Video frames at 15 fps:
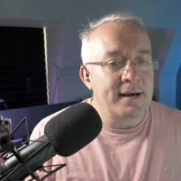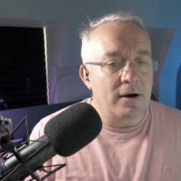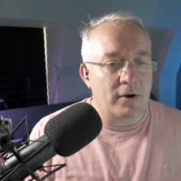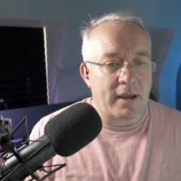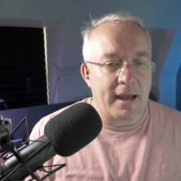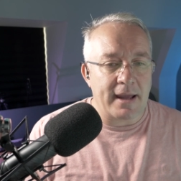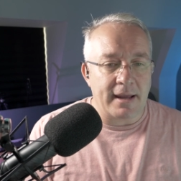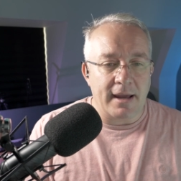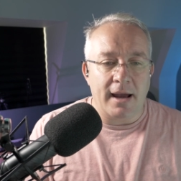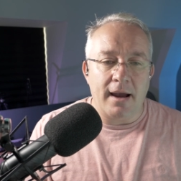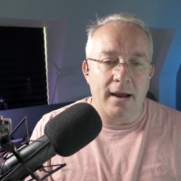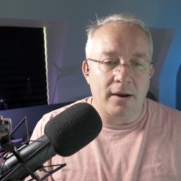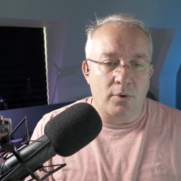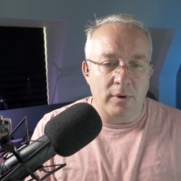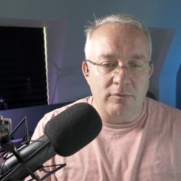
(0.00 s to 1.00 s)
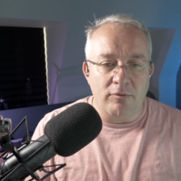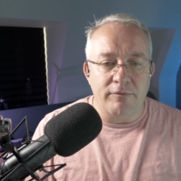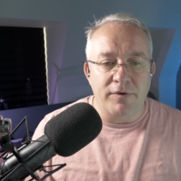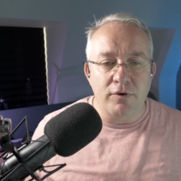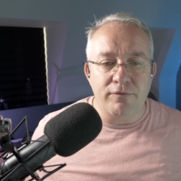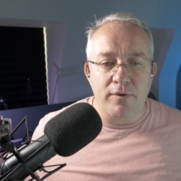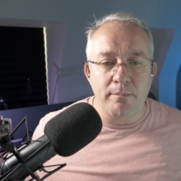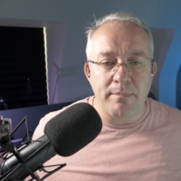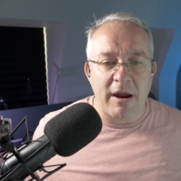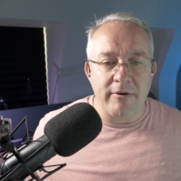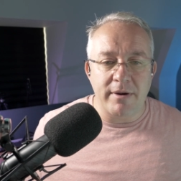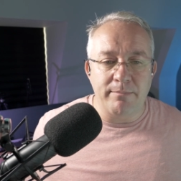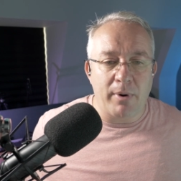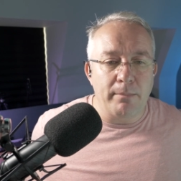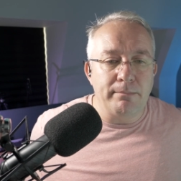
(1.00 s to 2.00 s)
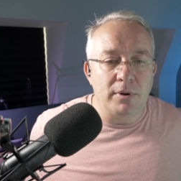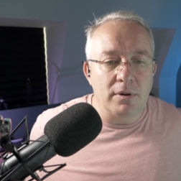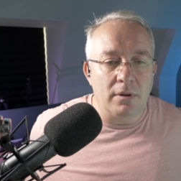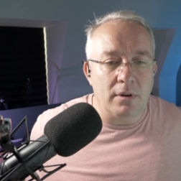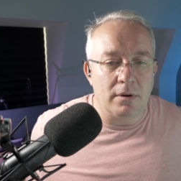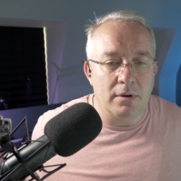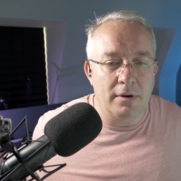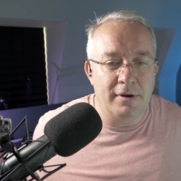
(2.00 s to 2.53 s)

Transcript: Okay, uh, quick review from Barry Bumble.